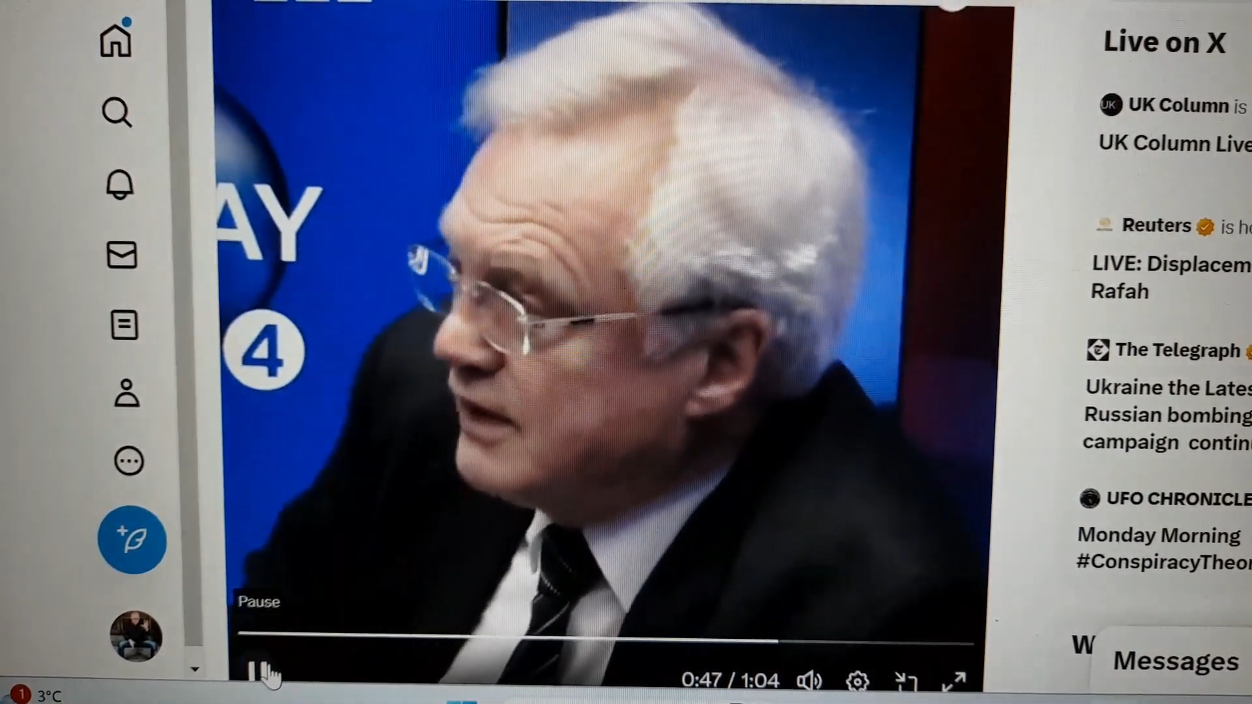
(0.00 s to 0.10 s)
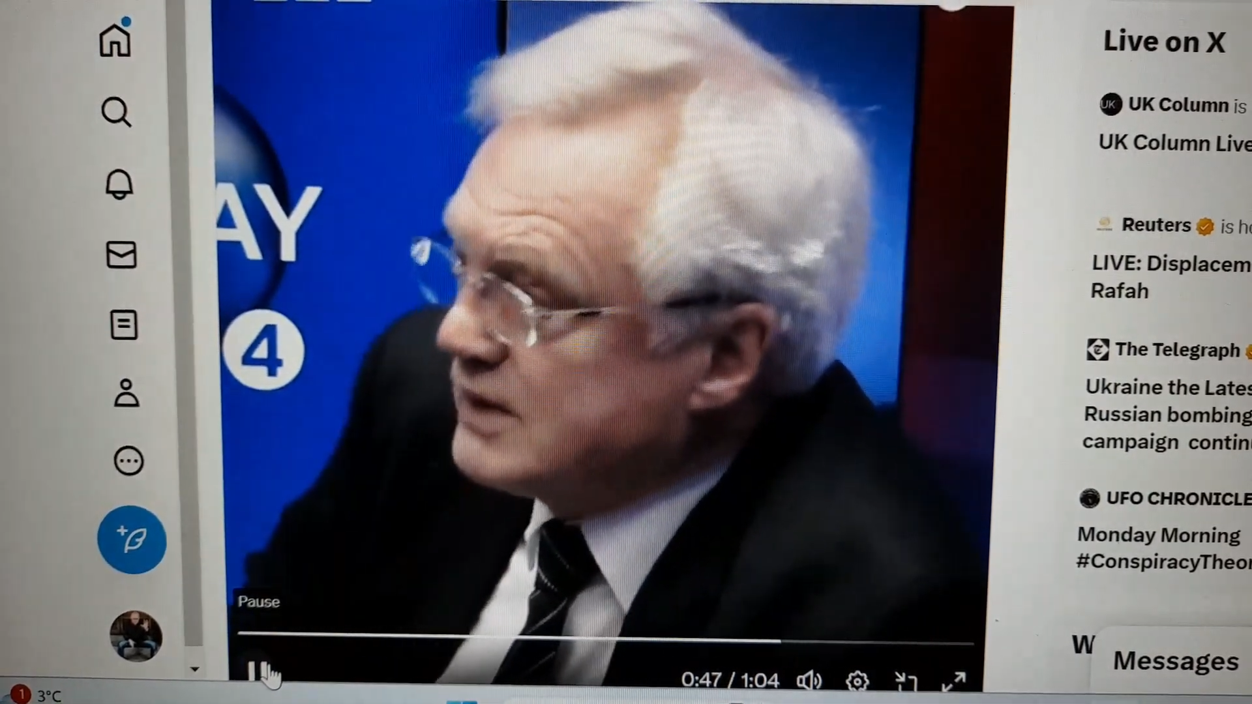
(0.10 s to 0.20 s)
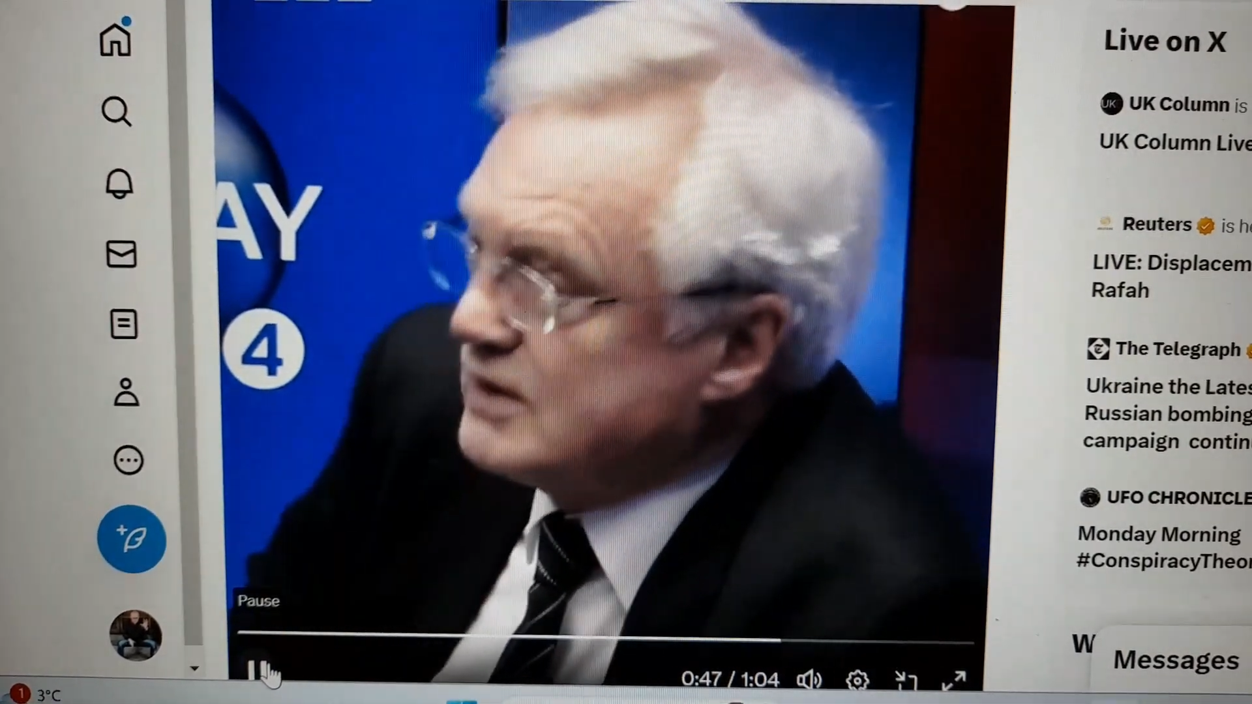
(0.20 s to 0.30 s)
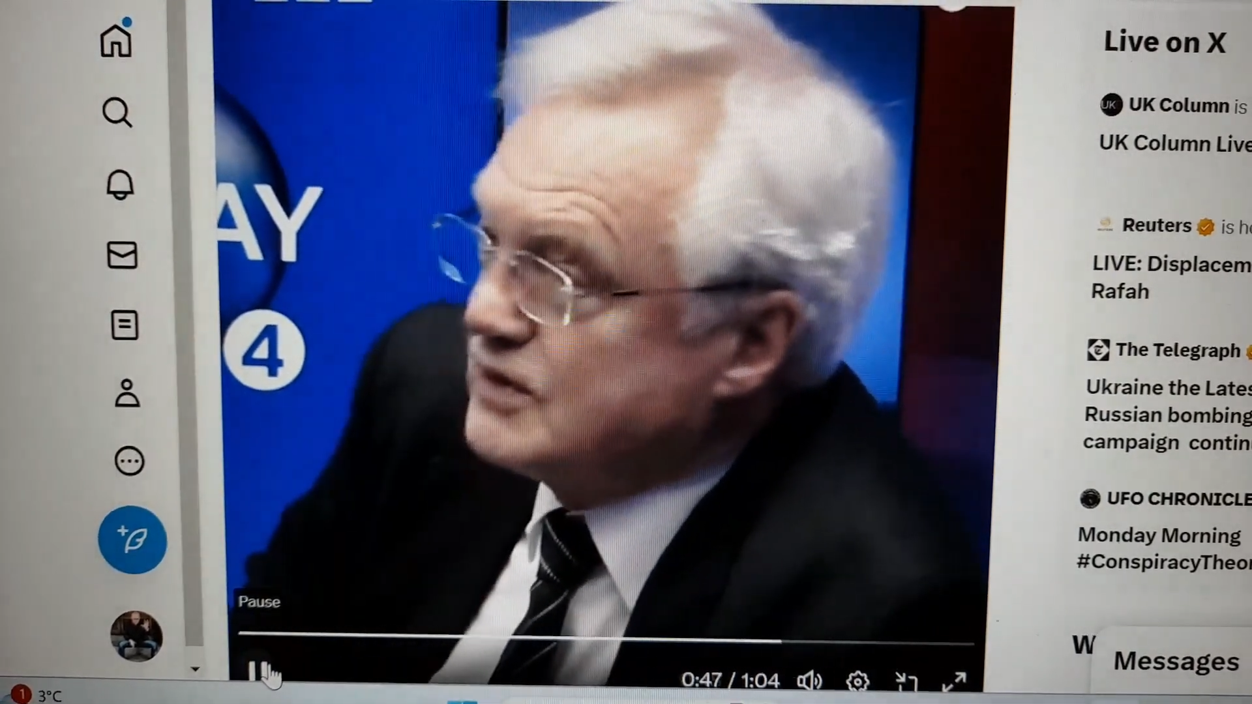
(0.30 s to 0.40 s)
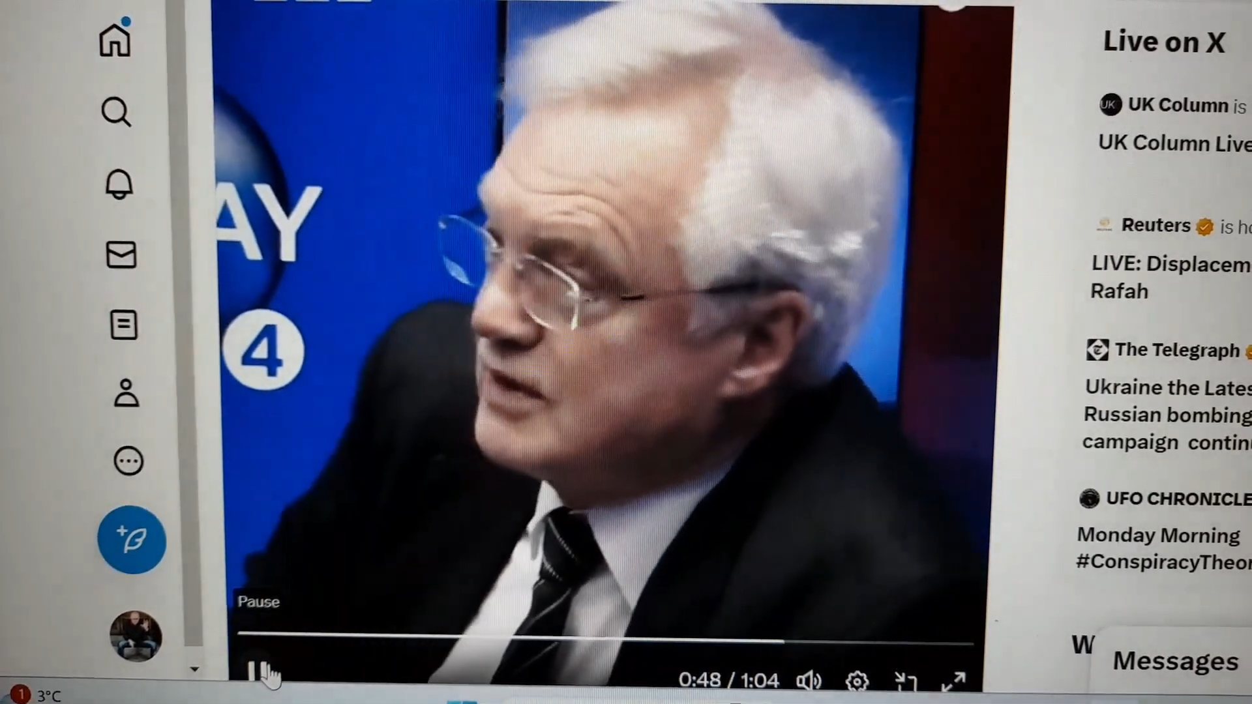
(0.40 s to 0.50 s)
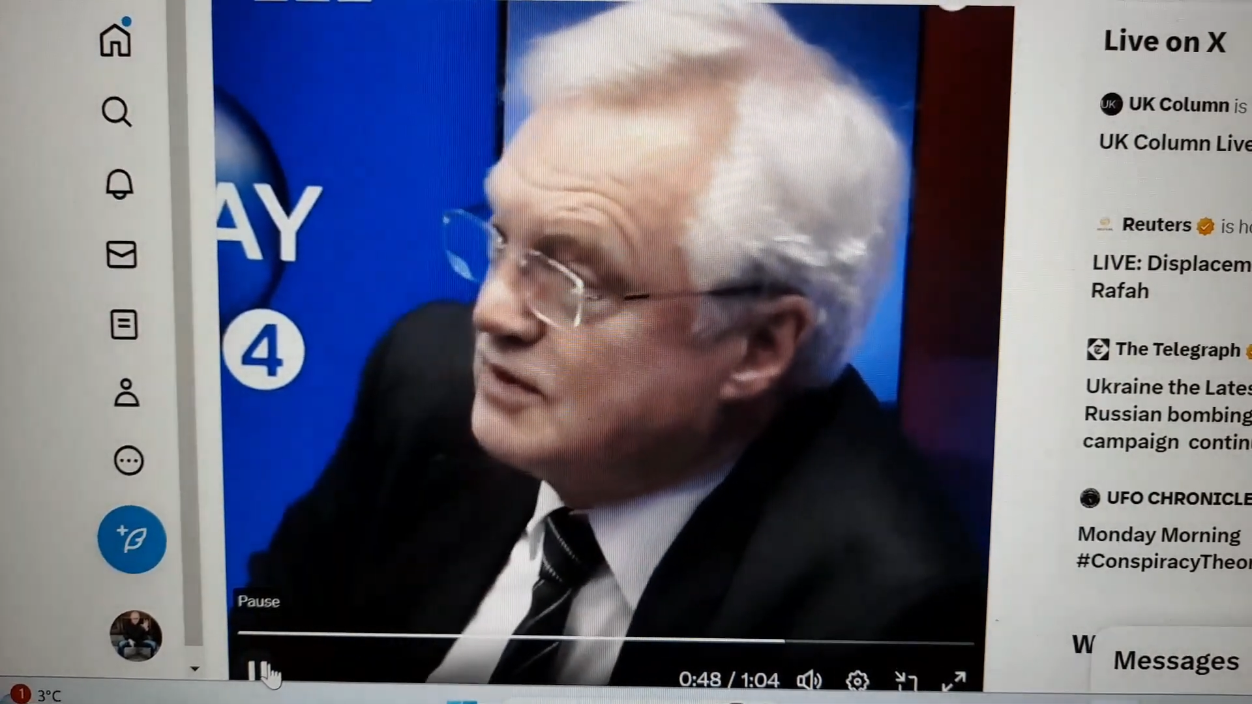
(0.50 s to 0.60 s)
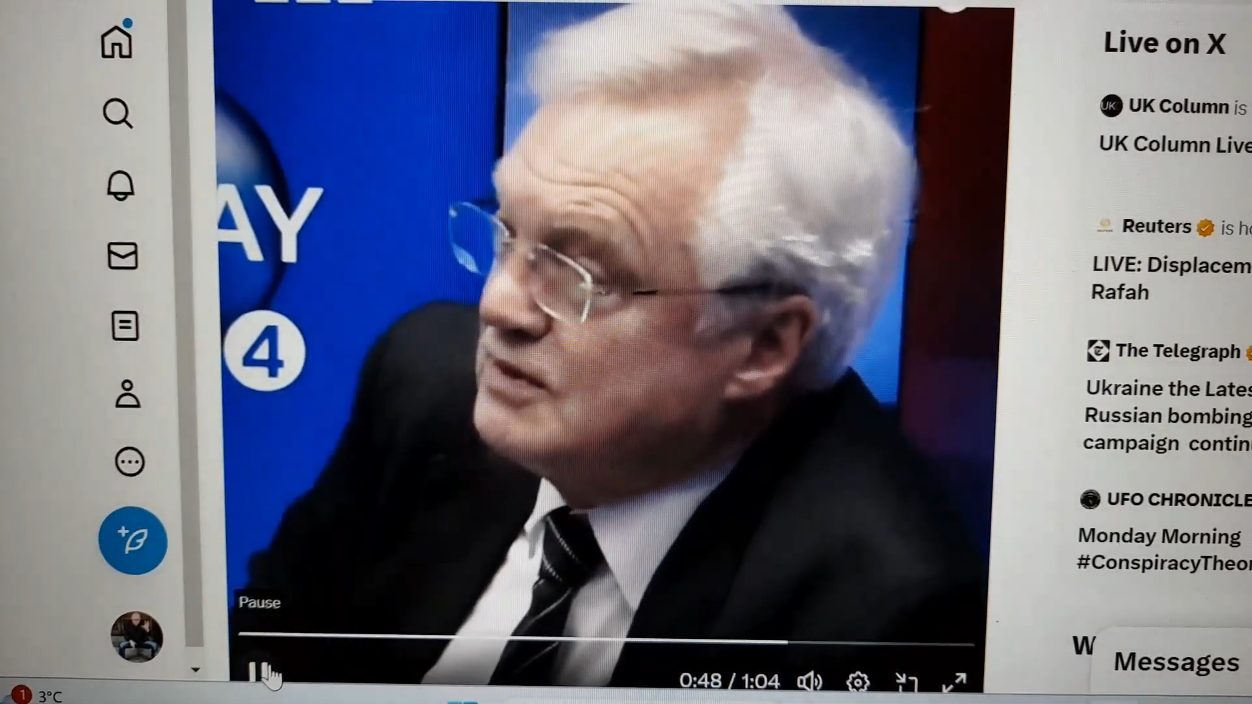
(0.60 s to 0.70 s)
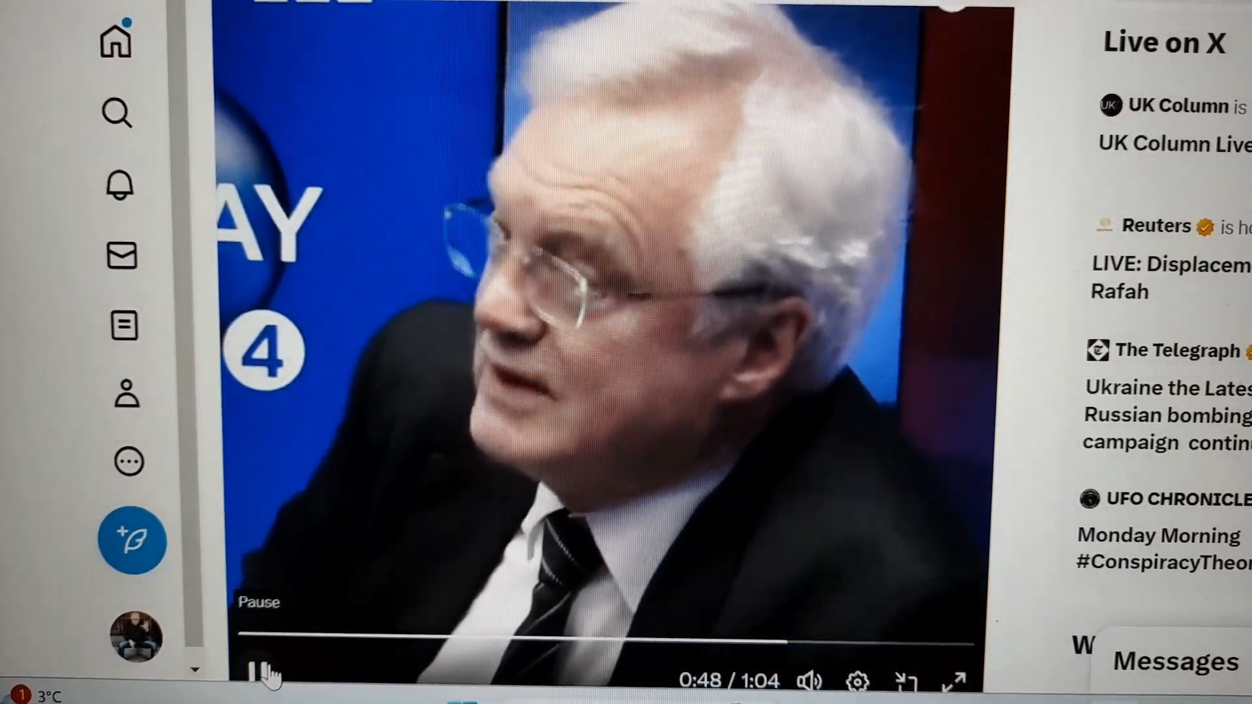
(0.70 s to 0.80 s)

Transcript: innocence that's